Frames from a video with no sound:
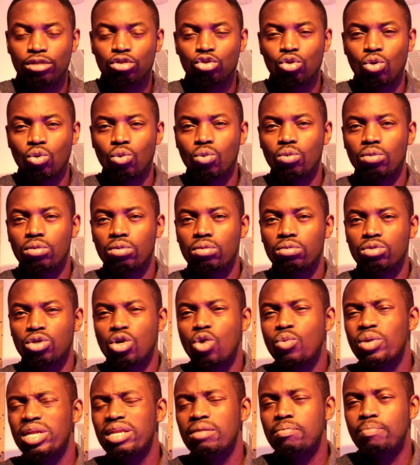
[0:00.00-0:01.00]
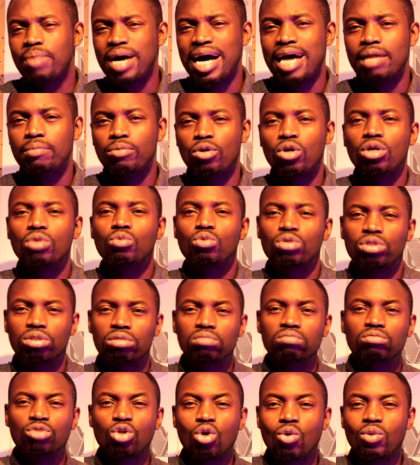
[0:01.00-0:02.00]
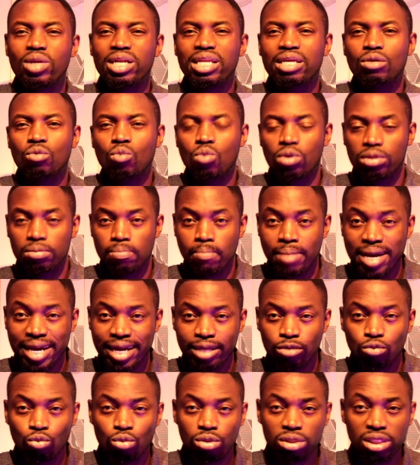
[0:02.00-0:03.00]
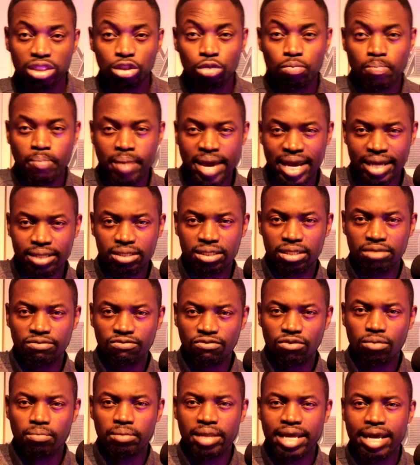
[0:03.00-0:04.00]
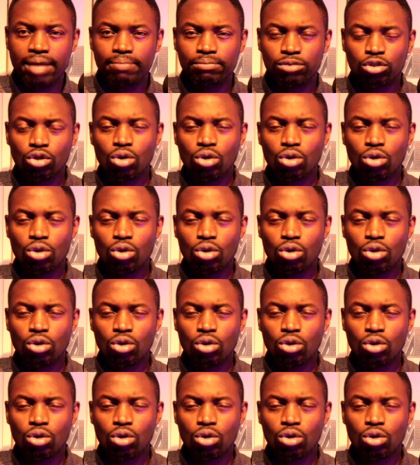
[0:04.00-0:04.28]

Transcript: So not really bad, but it was not really what market was expecting from them.